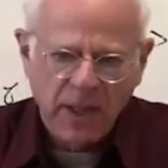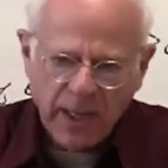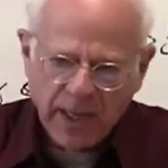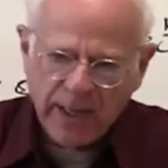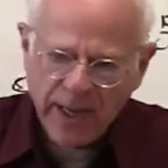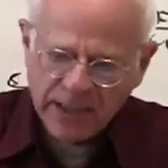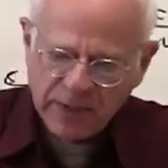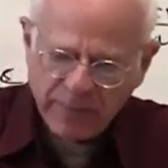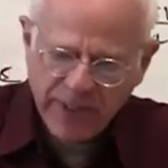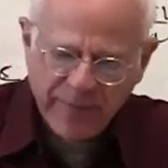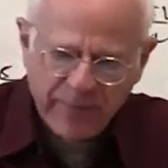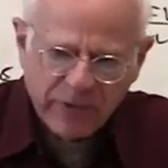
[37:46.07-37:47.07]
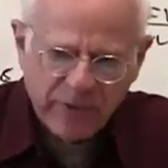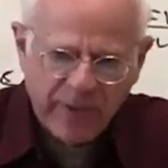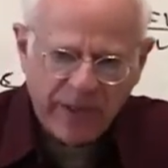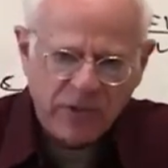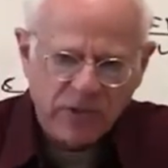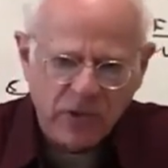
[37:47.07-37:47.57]
and hence will be able to
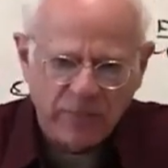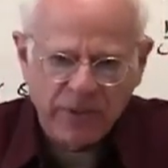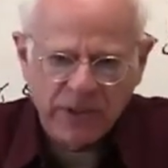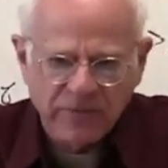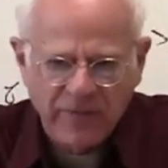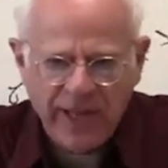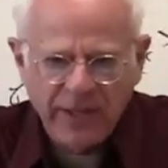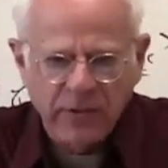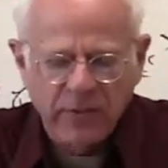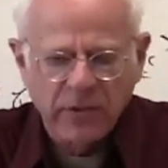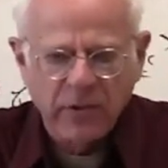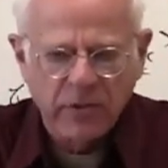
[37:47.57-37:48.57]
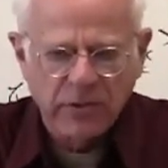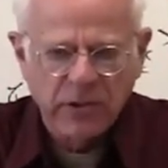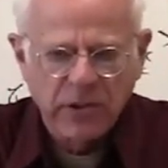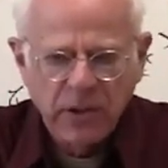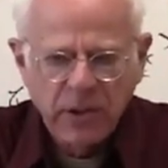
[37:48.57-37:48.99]
make surplus value in those